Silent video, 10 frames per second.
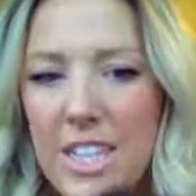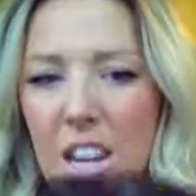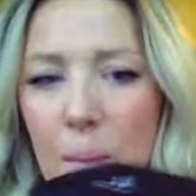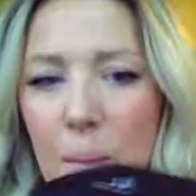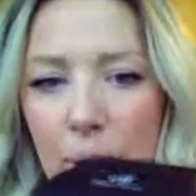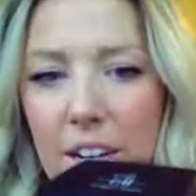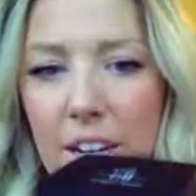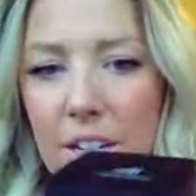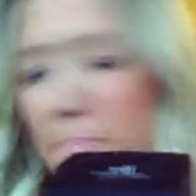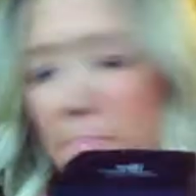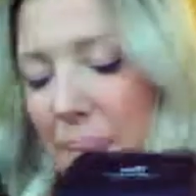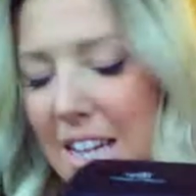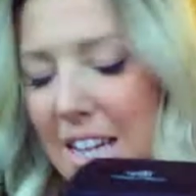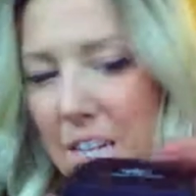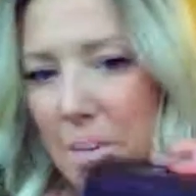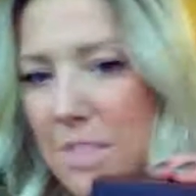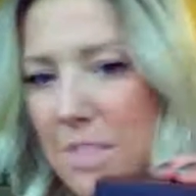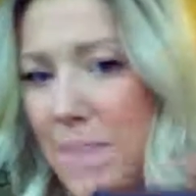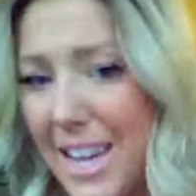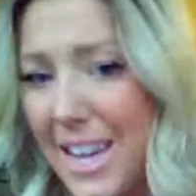It's pretty, it's plastic, but
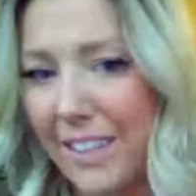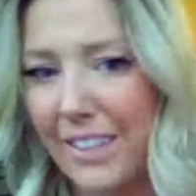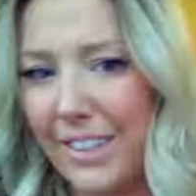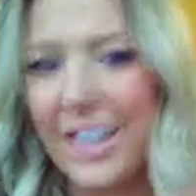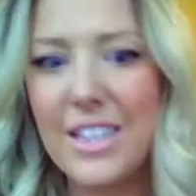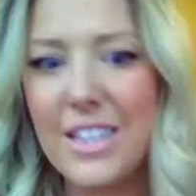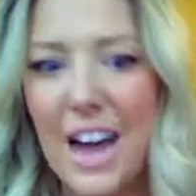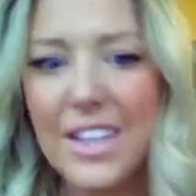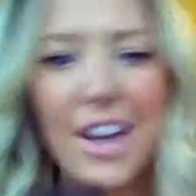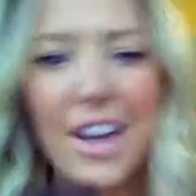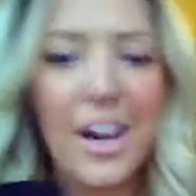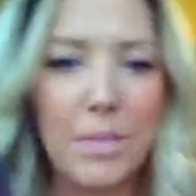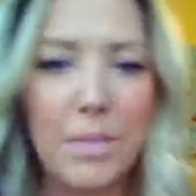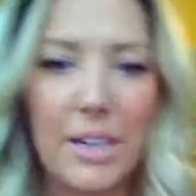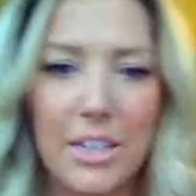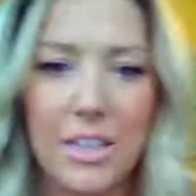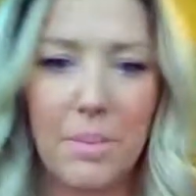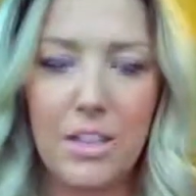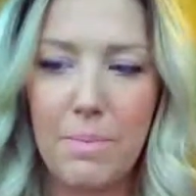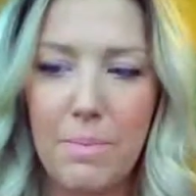it's big. Like, I did not expect it to
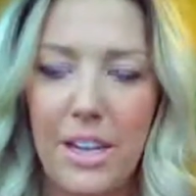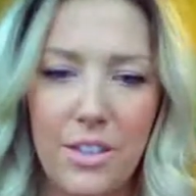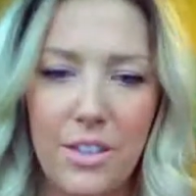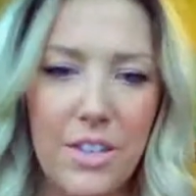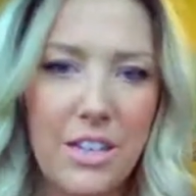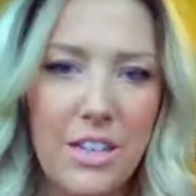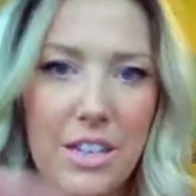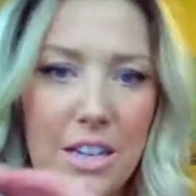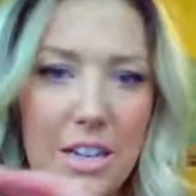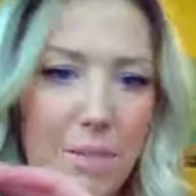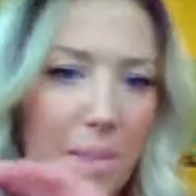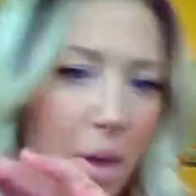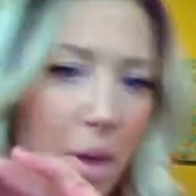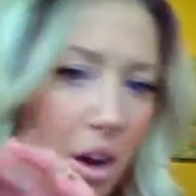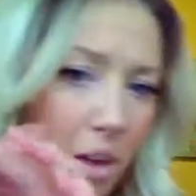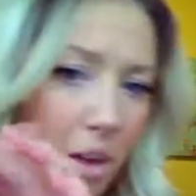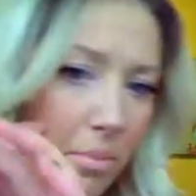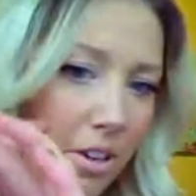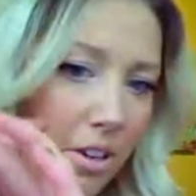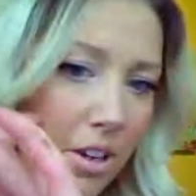be this big. So this is the size of my
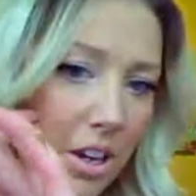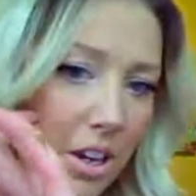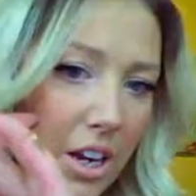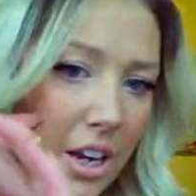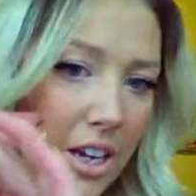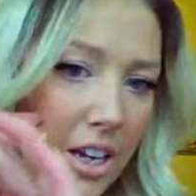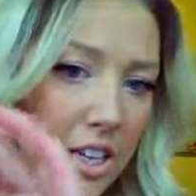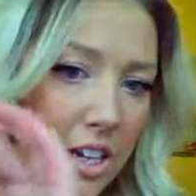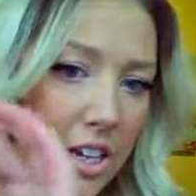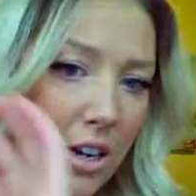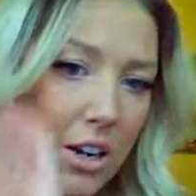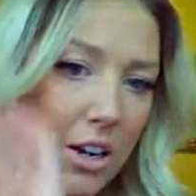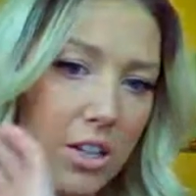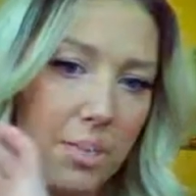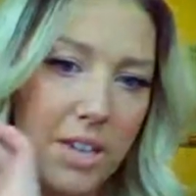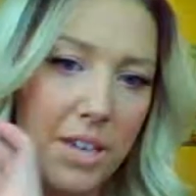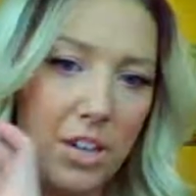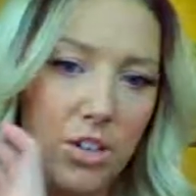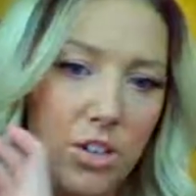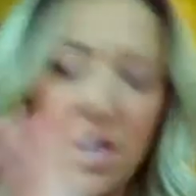palm, and it's like a
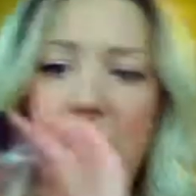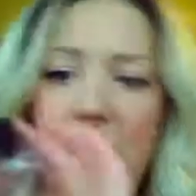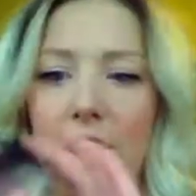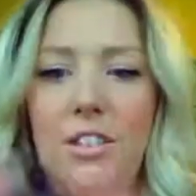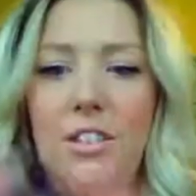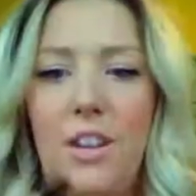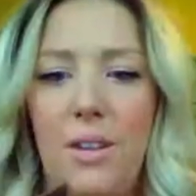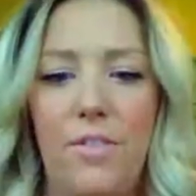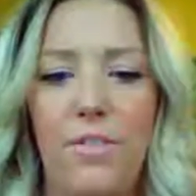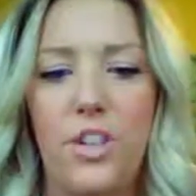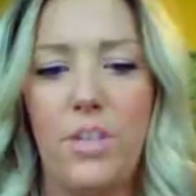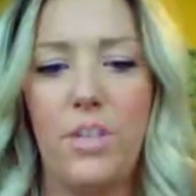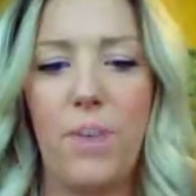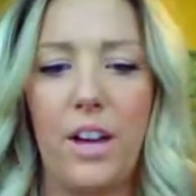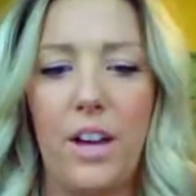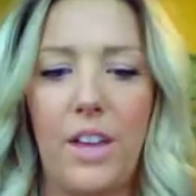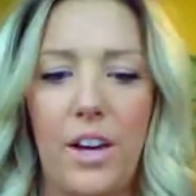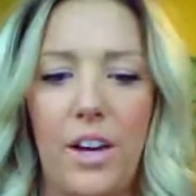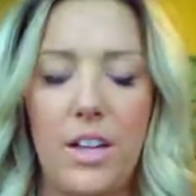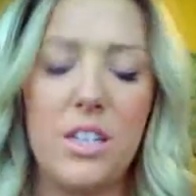substantial size for just the product that
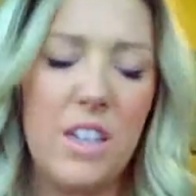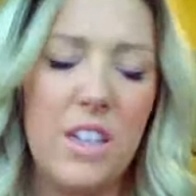it is.